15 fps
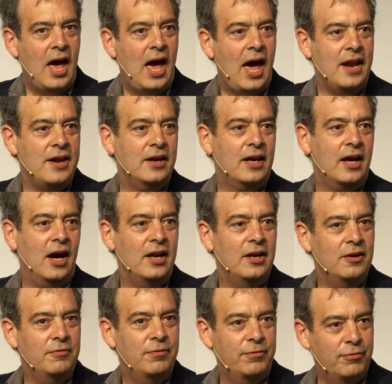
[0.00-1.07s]
and a
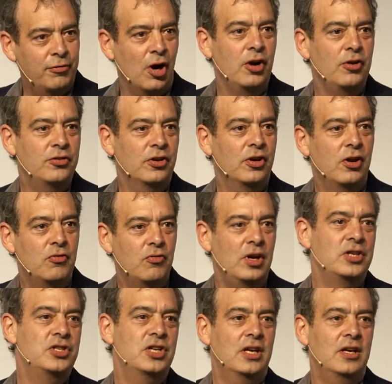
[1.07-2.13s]
kind of frozen and
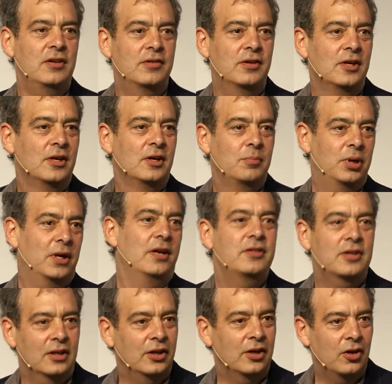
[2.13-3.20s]
rigid
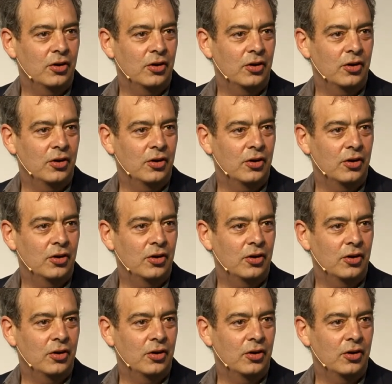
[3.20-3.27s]
political